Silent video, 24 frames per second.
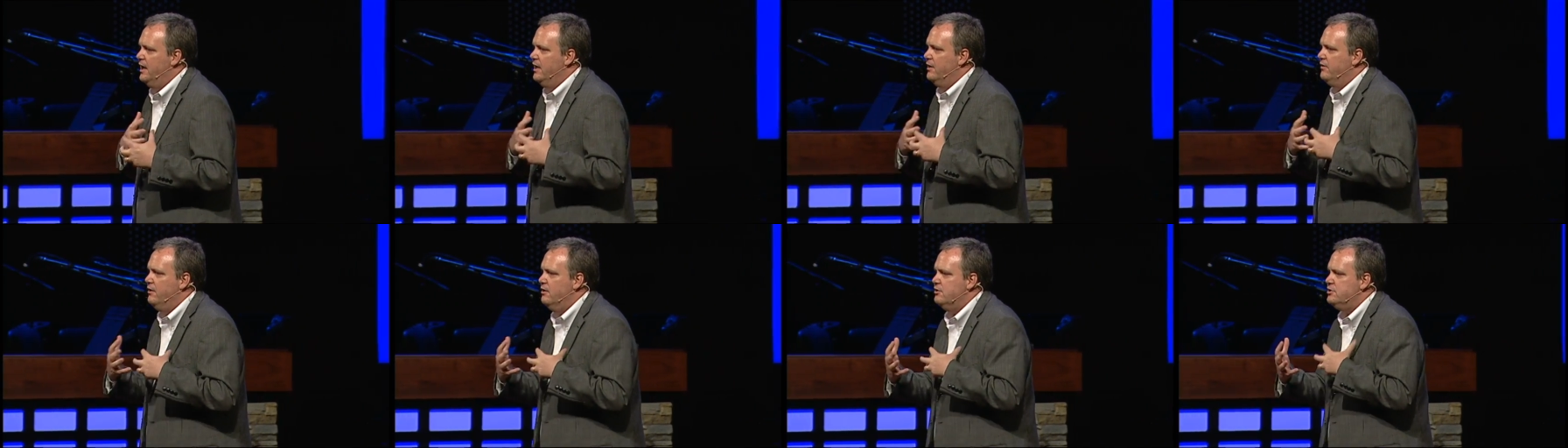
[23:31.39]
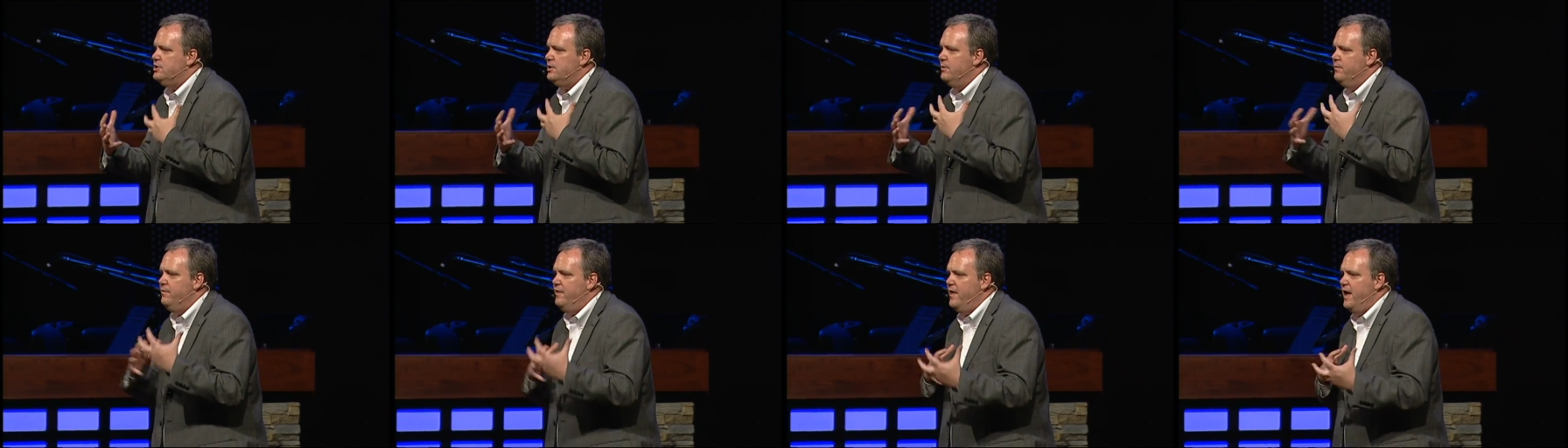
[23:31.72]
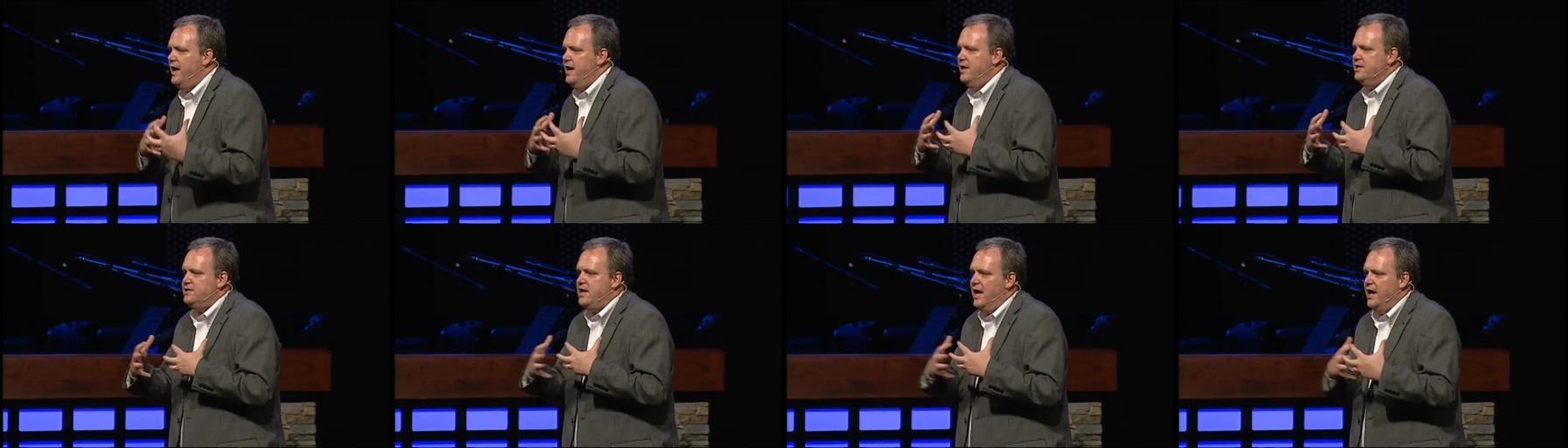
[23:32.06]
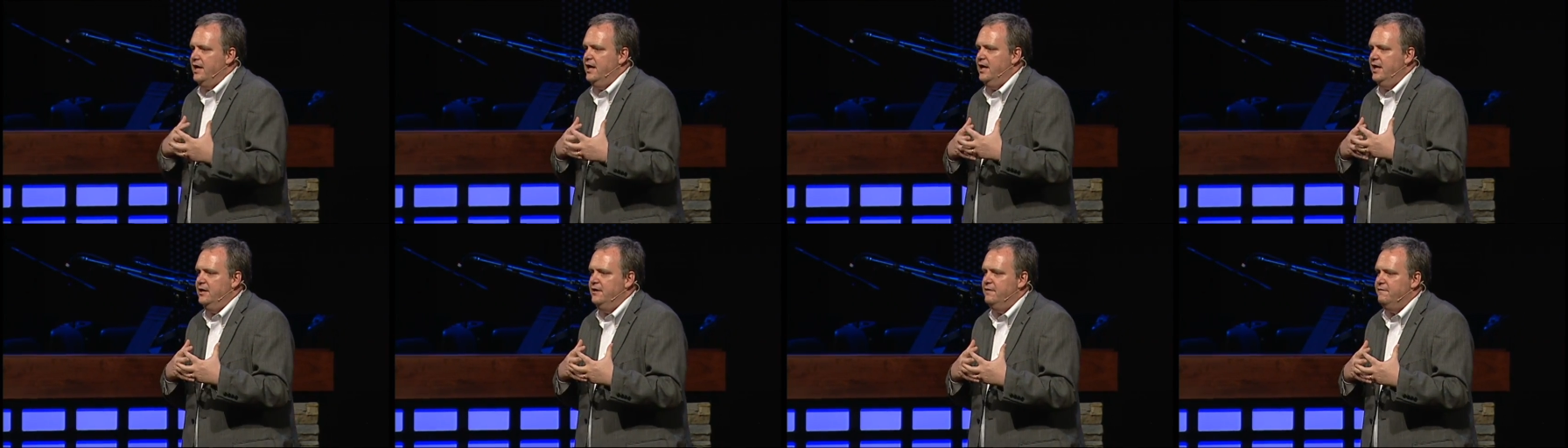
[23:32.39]
There's some things I
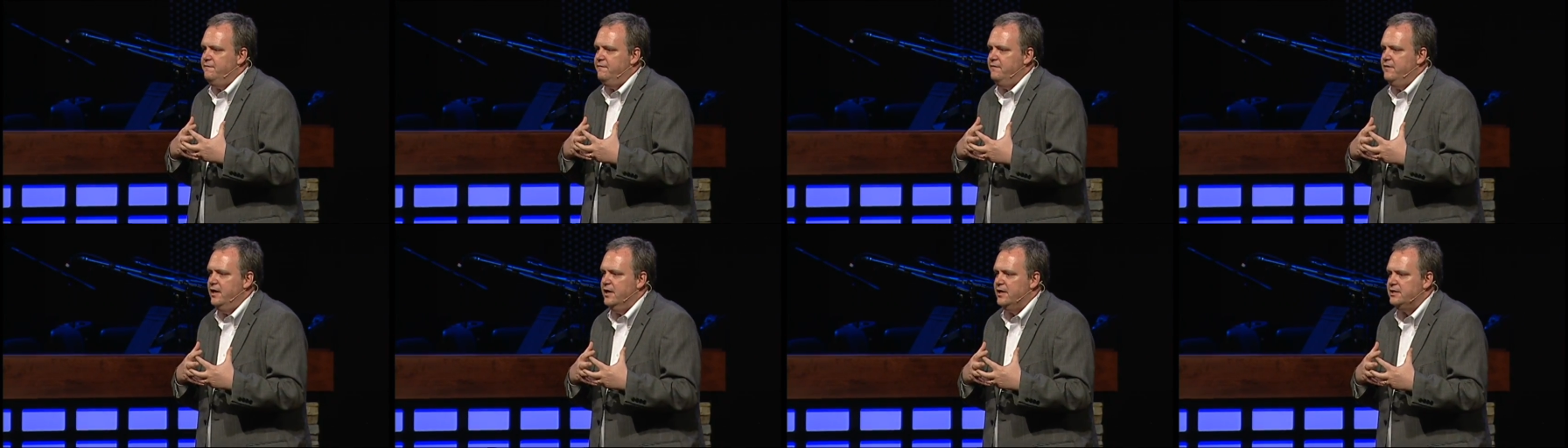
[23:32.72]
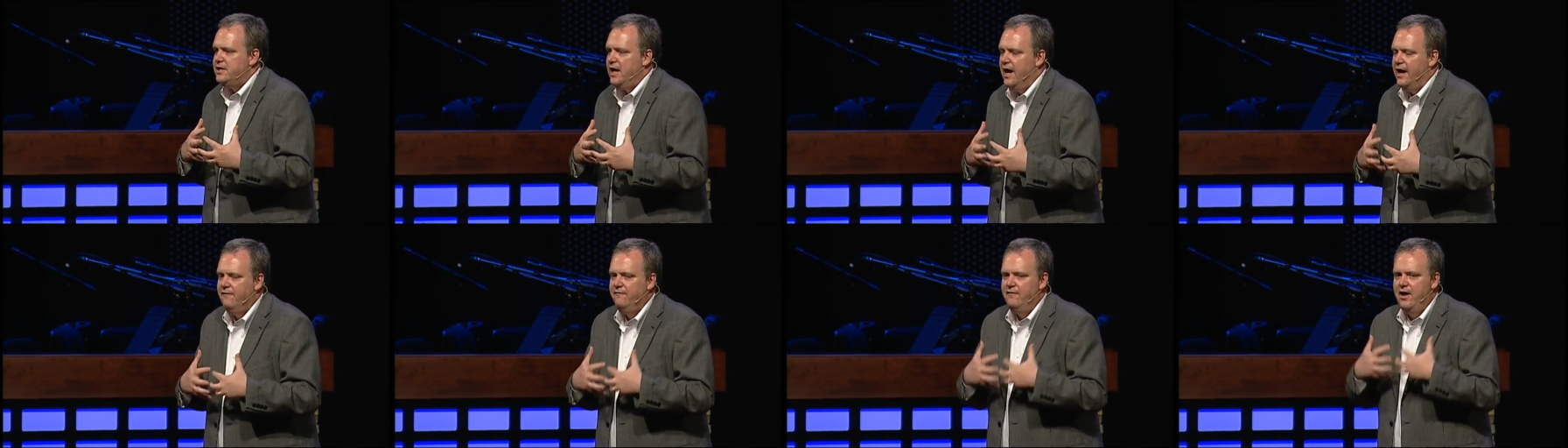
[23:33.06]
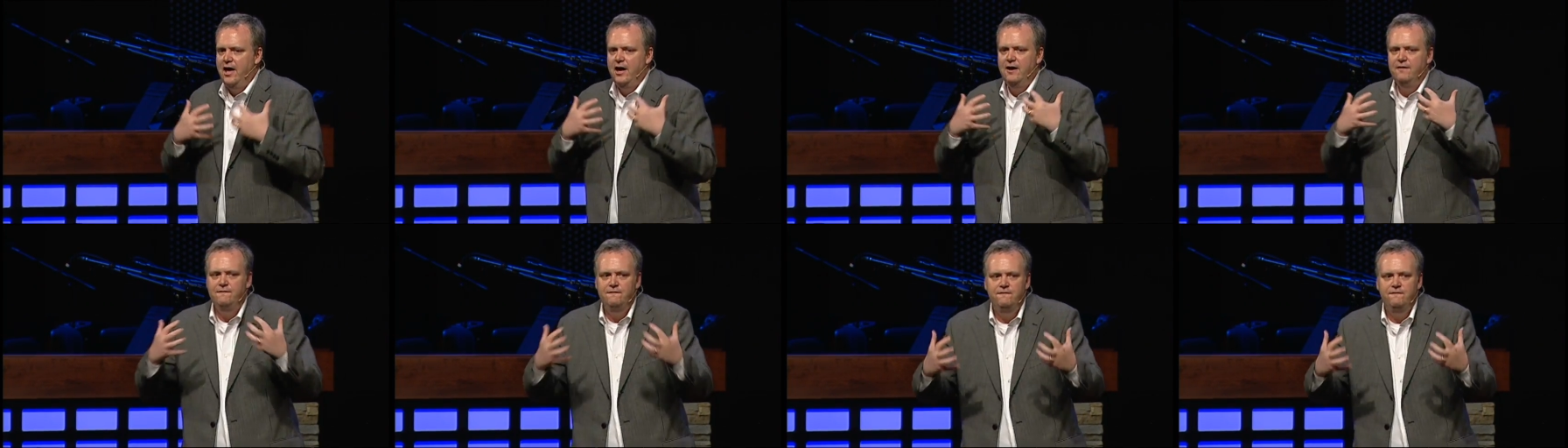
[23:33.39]
need to fix. I've got to